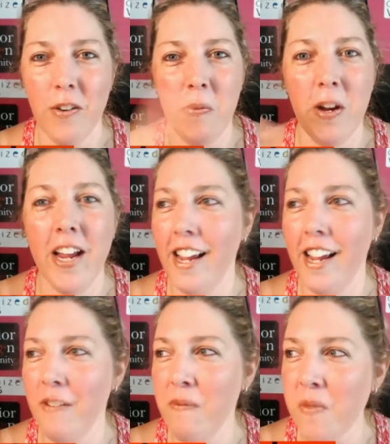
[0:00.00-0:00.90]
You're
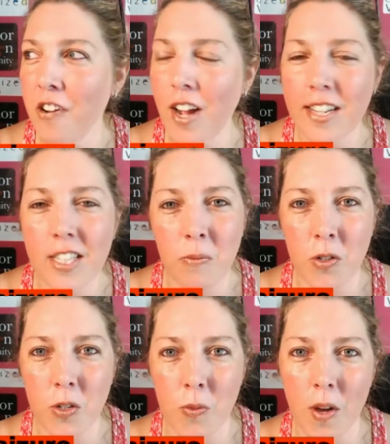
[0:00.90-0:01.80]
bringing your
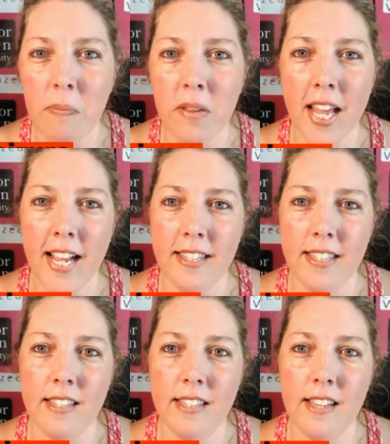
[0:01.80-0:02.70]
customers to one
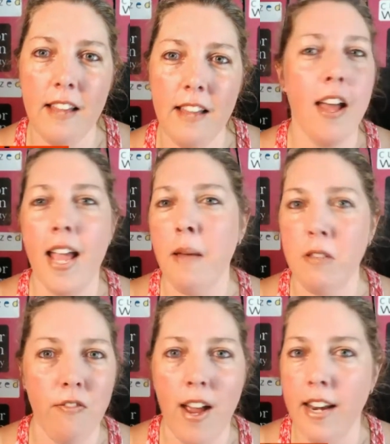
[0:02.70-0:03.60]
place and they're not able to
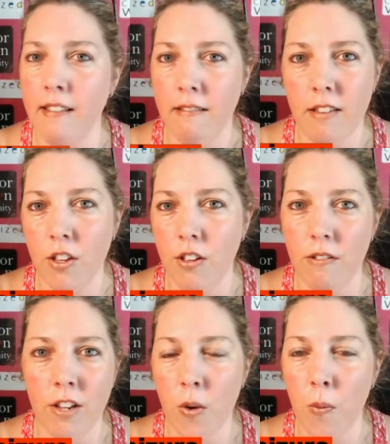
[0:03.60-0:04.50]
find,
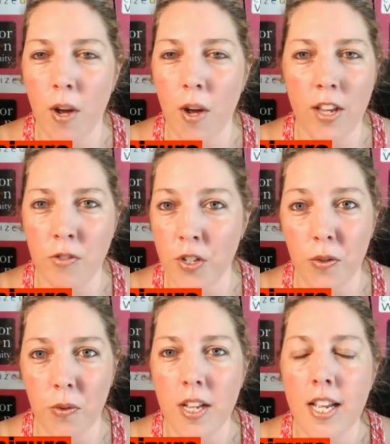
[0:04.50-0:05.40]
you know, what you do.